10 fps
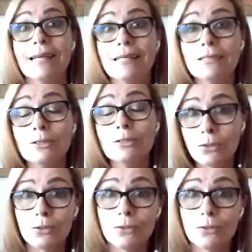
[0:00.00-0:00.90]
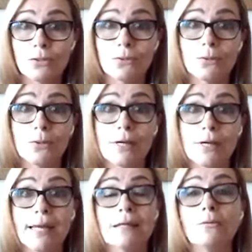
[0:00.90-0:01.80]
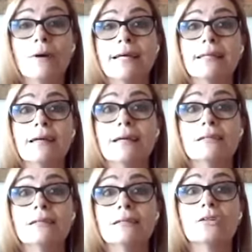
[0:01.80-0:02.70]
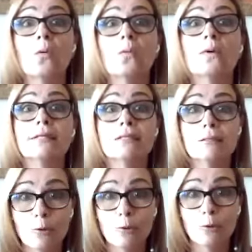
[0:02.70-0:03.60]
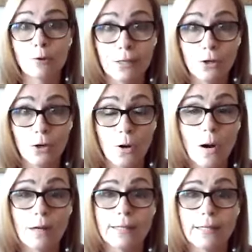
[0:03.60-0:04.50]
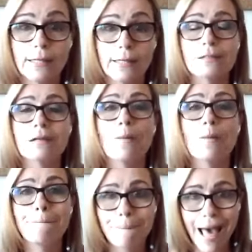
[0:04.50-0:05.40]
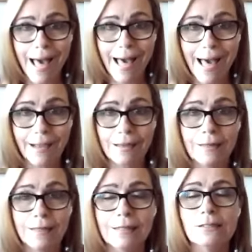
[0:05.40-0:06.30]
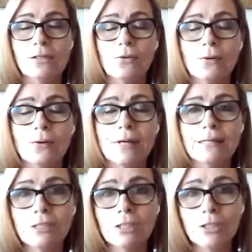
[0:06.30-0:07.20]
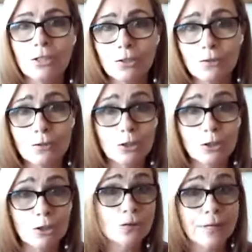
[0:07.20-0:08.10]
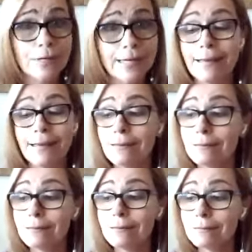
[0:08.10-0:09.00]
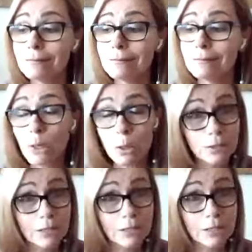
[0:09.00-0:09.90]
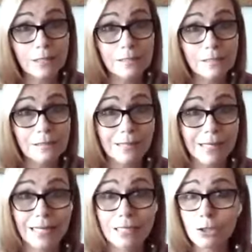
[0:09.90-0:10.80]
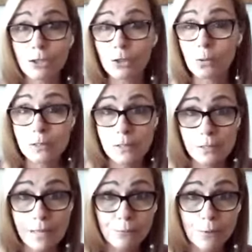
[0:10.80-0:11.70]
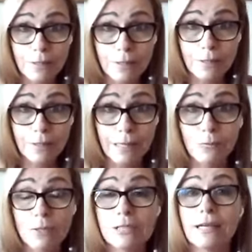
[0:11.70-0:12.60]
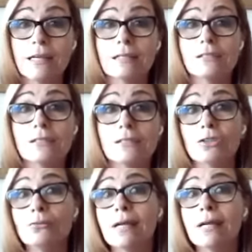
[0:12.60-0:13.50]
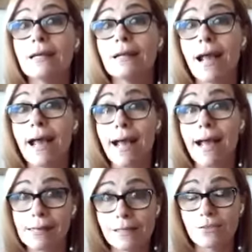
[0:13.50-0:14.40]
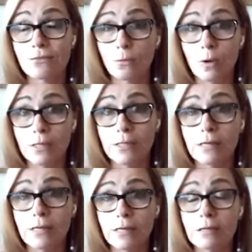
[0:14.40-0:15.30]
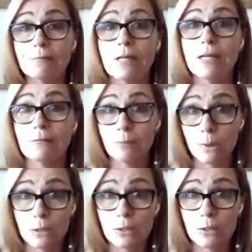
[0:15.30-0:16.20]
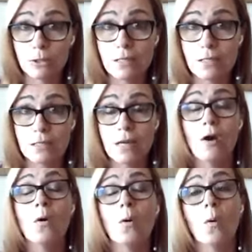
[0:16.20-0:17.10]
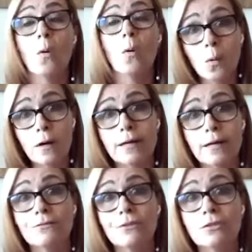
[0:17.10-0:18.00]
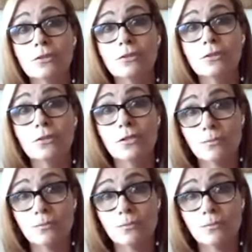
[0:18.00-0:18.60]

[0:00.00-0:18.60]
the internal story in a way that is going to bring your audience back. So if you can purchase each course separately, in which case you get access for 1 year from date of purchase. Or if you do the